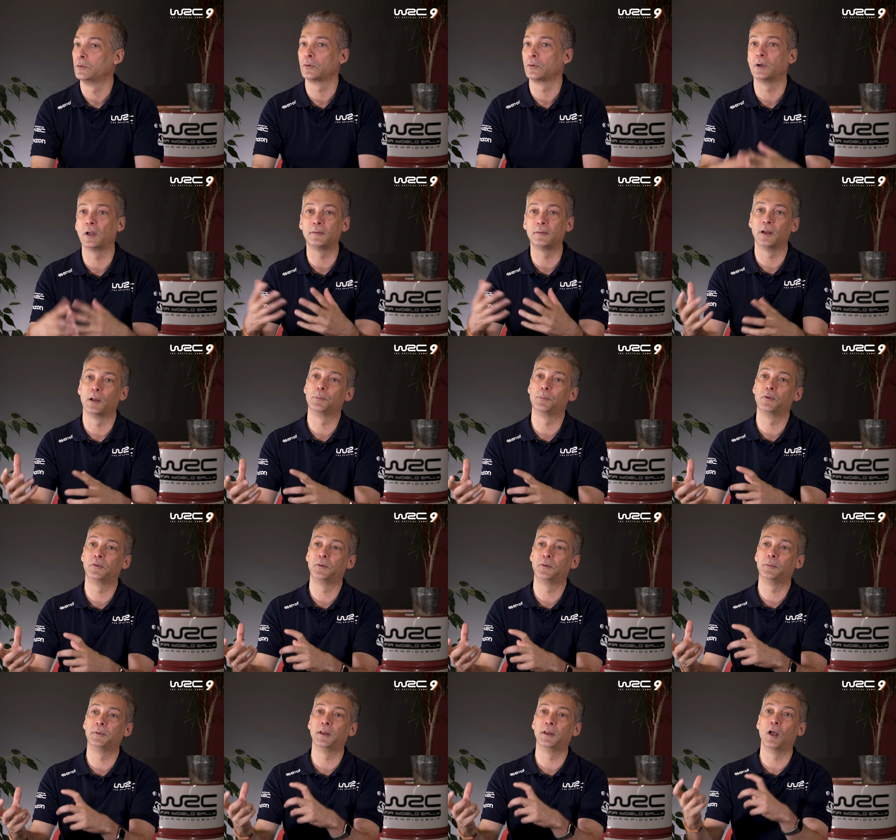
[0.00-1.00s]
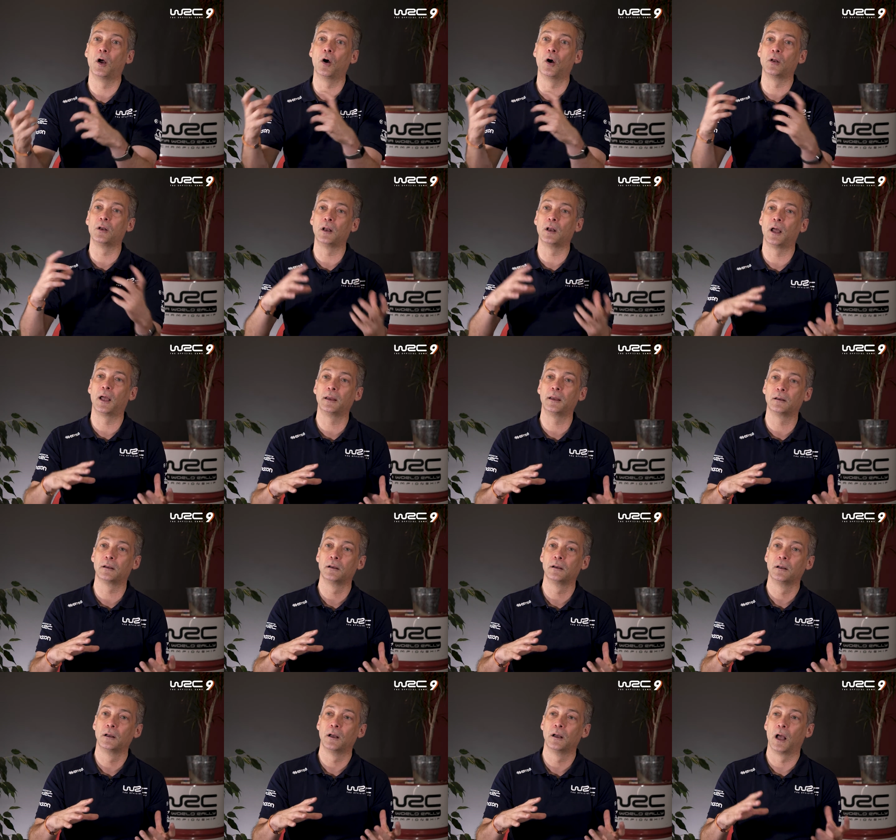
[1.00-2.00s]
This is an online co-op
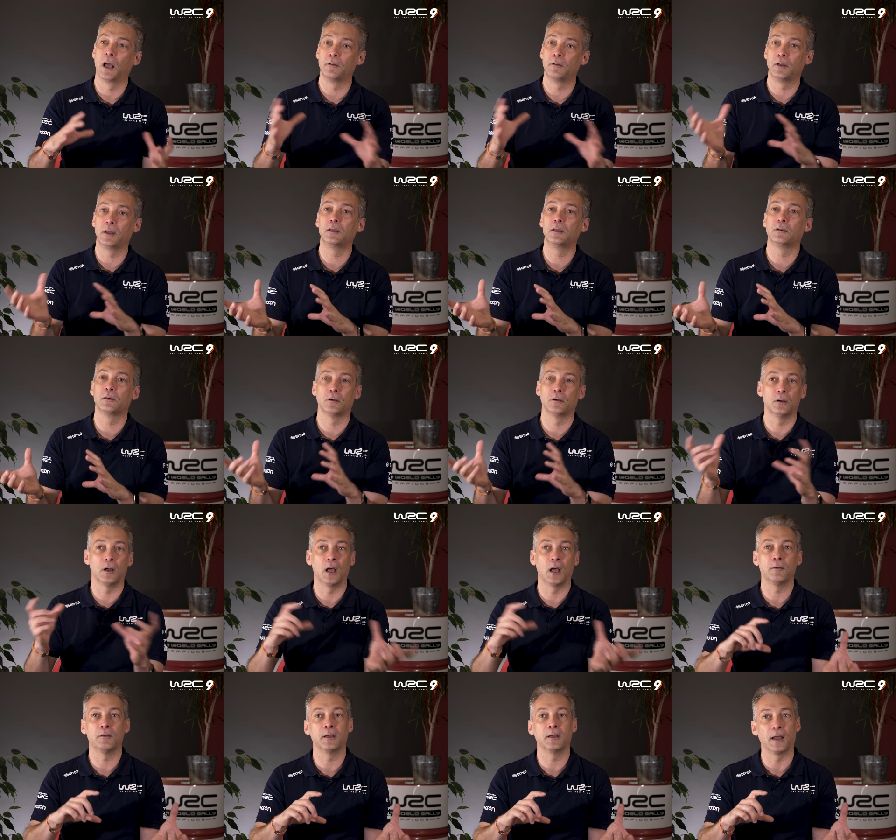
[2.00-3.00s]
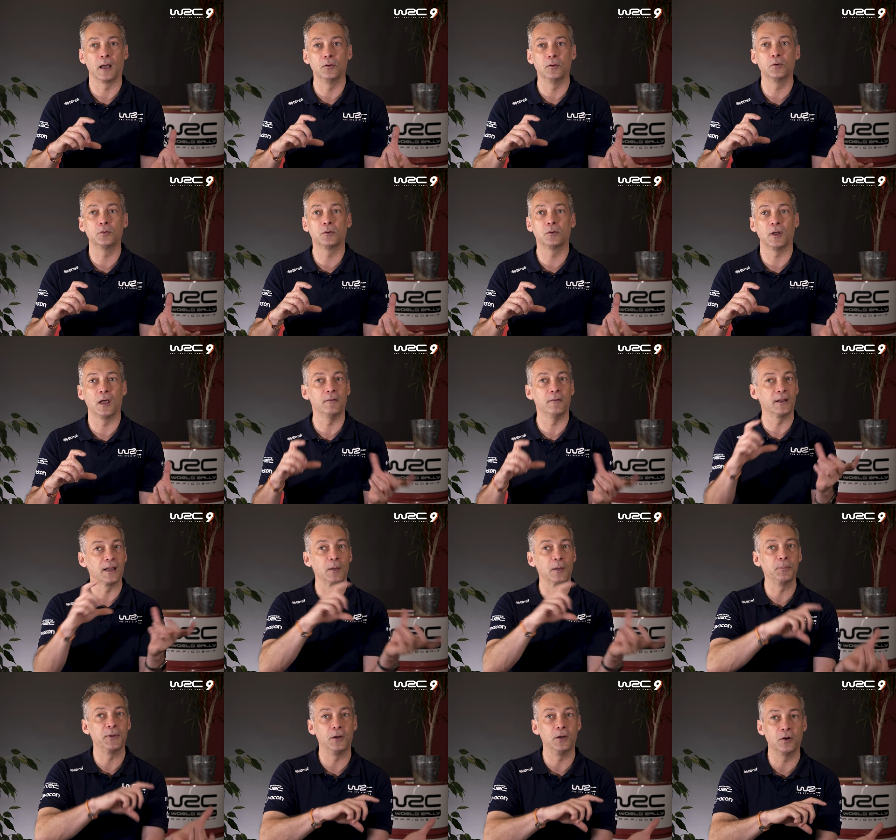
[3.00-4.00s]
mode where you drive a special stage and
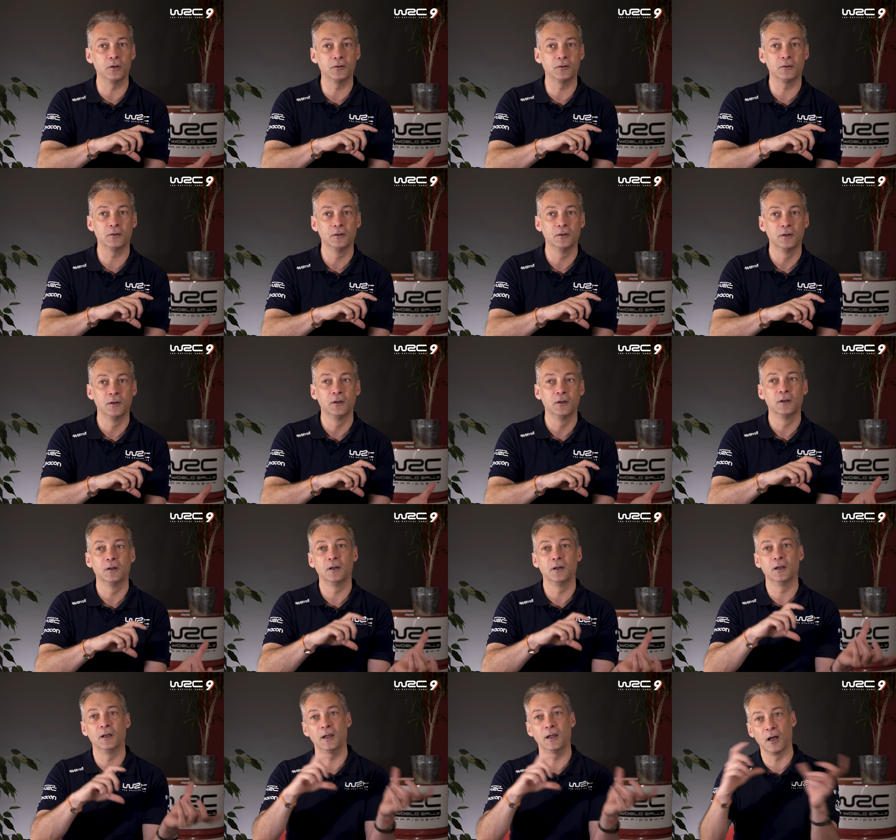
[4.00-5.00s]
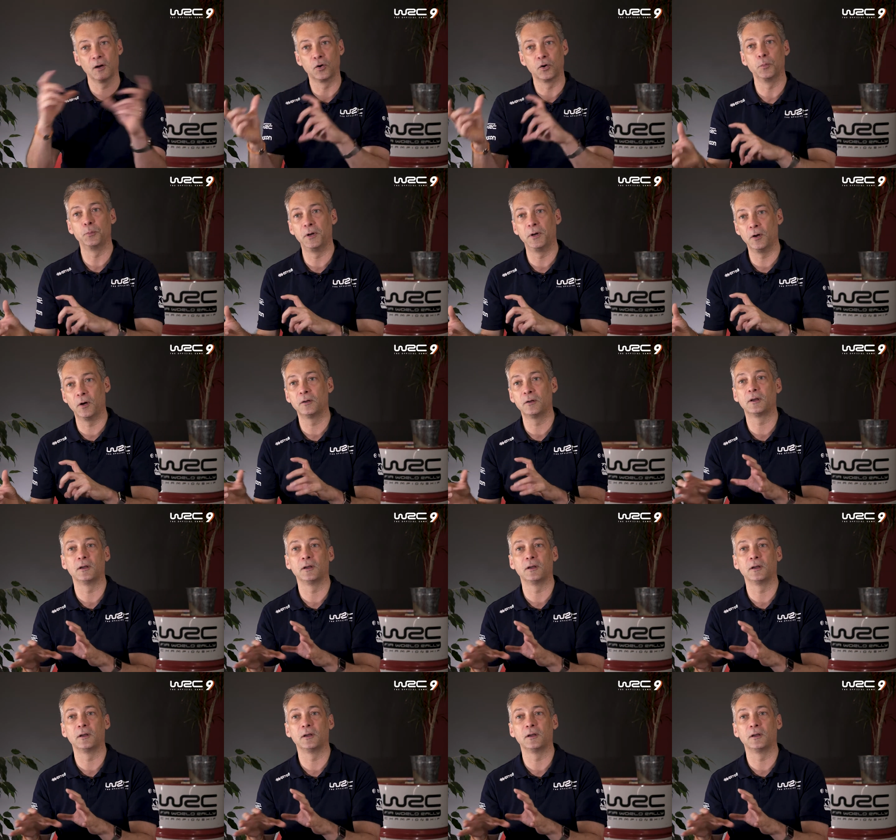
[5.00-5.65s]
the co-driver reads the pace notes to the